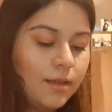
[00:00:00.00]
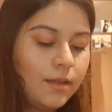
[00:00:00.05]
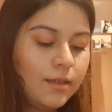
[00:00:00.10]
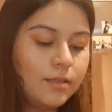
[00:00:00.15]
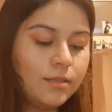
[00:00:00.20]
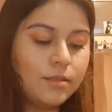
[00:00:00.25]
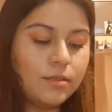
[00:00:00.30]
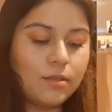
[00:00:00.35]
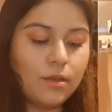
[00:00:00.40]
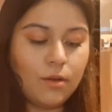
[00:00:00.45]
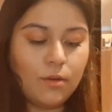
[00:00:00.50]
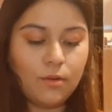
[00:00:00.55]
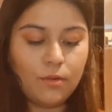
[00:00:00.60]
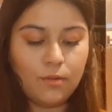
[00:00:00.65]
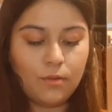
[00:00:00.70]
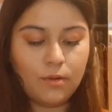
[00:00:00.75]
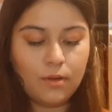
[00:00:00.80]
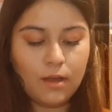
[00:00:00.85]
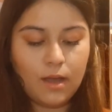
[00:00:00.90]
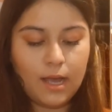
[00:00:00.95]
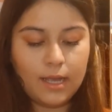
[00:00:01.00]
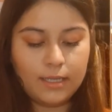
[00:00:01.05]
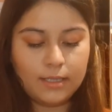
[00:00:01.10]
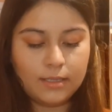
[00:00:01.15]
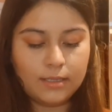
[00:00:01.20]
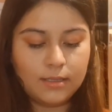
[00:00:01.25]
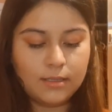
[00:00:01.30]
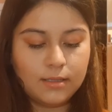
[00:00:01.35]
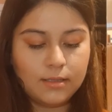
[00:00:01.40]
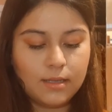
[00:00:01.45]
So
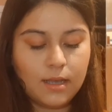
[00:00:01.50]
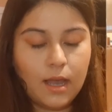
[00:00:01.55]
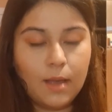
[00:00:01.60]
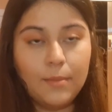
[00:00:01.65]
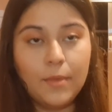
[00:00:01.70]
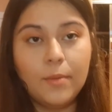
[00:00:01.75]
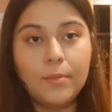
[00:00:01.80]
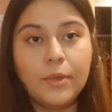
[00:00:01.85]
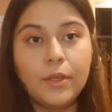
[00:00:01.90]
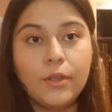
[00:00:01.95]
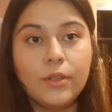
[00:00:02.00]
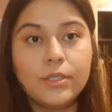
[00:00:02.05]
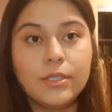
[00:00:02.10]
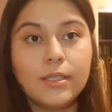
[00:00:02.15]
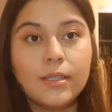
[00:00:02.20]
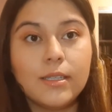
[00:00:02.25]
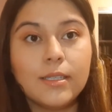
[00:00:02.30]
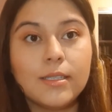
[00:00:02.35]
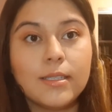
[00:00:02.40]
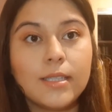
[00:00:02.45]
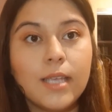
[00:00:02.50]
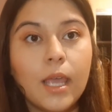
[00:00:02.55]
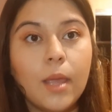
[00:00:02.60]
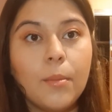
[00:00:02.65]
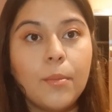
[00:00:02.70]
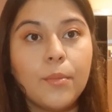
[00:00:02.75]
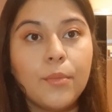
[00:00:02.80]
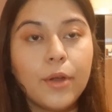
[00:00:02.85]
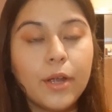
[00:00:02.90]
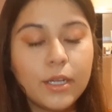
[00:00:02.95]
I'm gonna be using the
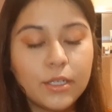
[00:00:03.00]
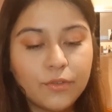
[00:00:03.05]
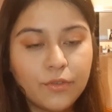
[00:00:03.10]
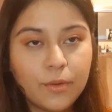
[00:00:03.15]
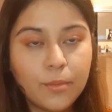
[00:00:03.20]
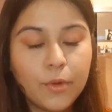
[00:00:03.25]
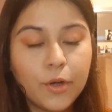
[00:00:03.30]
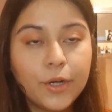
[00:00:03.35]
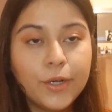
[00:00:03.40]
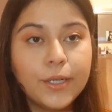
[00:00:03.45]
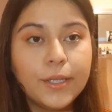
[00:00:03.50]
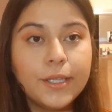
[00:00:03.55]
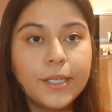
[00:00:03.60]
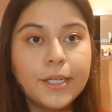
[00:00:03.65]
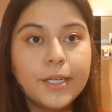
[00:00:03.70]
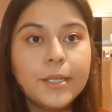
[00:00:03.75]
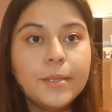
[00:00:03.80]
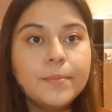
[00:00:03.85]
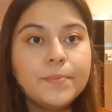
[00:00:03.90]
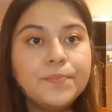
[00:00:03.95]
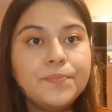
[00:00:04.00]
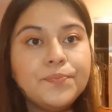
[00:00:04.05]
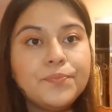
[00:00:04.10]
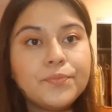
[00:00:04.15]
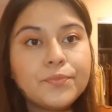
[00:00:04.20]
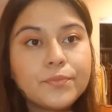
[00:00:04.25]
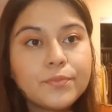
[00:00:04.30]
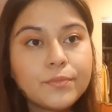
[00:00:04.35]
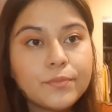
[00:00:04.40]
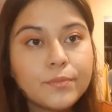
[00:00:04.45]
same brush from earlier,
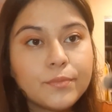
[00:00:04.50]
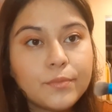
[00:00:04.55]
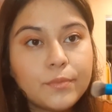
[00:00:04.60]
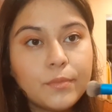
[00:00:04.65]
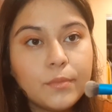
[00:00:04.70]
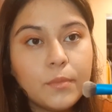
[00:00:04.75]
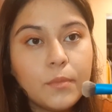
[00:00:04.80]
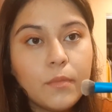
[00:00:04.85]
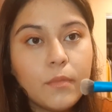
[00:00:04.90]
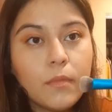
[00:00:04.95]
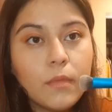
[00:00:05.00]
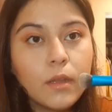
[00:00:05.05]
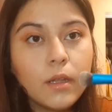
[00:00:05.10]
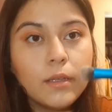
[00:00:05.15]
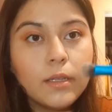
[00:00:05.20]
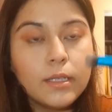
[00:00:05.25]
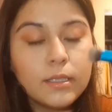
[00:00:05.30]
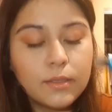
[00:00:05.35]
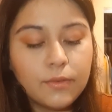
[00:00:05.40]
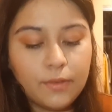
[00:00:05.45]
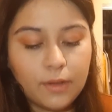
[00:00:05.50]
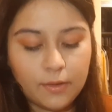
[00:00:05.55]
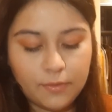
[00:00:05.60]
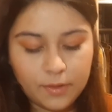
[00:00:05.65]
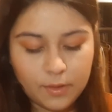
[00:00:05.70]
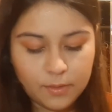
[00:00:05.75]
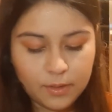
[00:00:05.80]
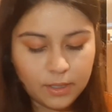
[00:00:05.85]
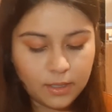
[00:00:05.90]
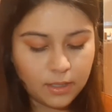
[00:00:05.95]
this
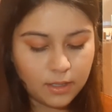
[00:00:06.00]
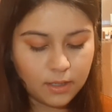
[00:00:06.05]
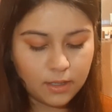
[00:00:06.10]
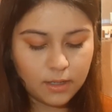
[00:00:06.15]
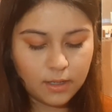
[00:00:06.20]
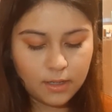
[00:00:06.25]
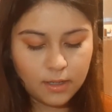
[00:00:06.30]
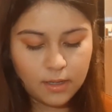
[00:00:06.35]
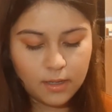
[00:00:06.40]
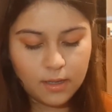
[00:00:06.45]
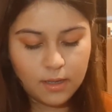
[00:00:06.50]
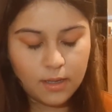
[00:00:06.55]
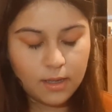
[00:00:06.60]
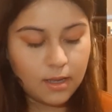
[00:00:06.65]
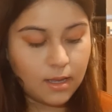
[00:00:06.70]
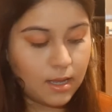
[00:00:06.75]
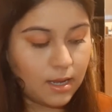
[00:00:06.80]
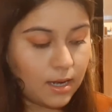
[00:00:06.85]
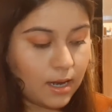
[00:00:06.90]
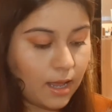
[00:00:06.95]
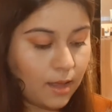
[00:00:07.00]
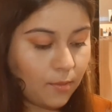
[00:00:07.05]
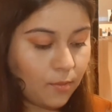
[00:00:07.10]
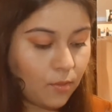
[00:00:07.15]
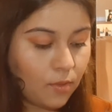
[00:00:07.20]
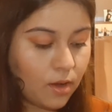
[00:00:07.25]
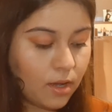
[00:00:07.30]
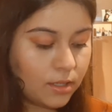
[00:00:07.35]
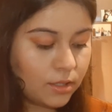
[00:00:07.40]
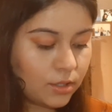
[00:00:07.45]
fluffy one, and I
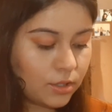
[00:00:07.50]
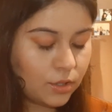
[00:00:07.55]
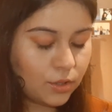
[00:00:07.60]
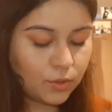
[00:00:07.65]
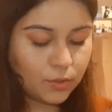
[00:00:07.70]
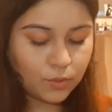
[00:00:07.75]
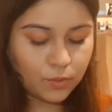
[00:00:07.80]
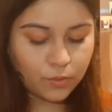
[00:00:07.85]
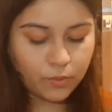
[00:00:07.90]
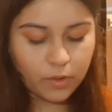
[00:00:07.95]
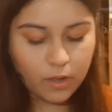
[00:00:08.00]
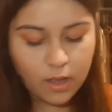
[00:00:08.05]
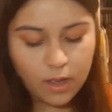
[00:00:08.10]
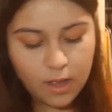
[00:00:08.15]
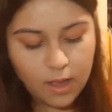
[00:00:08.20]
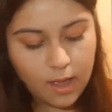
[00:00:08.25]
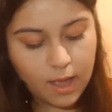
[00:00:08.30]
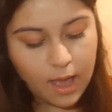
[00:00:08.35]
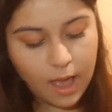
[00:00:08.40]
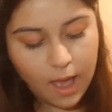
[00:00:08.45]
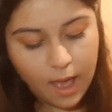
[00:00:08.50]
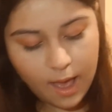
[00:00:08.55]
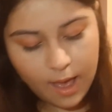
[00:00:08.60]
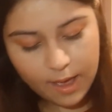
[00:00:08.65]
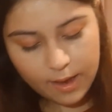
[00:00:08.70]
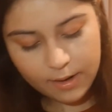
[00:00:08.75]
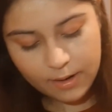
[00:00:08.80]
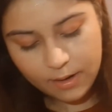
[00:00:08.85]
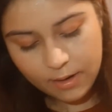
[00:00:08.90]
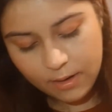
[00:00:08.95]
want to
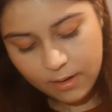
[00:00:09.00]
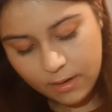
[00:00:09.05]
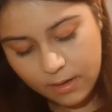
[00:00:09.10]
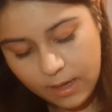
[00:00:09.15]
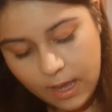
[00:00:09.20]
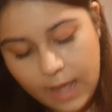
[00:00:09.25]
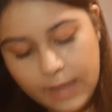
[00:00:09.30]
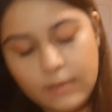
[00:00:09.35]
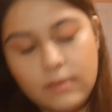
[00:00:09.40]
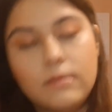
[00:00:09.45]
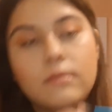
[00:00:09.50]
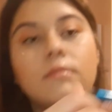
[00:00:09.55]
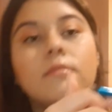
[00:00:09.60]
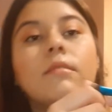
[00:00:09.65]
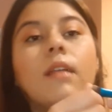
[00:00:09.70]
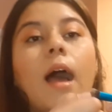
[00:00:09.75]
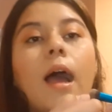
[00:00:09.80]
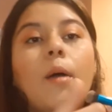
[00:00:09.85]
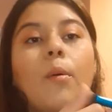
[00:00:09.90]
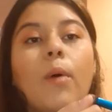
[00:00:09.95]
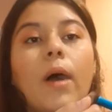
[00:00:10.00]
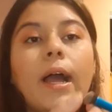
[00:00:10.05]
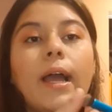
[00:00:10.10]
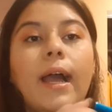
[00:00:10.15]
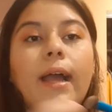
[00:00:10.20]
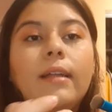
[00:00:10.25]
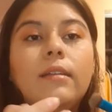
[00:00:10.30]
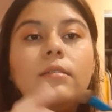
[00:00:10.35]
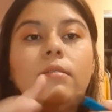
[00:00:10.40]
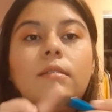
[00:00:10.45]
add, I
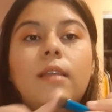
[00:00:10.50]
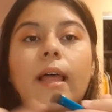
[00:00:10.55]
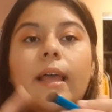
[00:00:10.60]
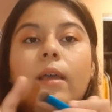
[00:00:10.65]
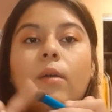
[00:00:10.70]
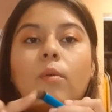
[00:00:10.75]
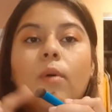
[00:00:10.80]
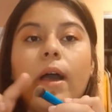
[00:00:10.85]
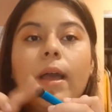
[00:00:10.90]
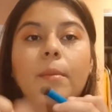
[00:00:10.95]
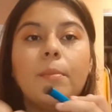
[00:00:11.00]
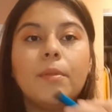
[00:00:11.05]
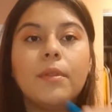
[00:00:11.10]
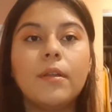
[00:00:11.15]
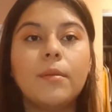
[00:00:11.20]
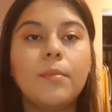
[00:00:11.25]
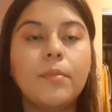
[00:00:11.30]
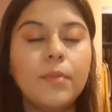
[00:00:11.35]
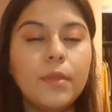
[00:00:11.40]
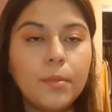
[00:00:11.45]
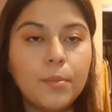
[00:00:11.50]
like wipe the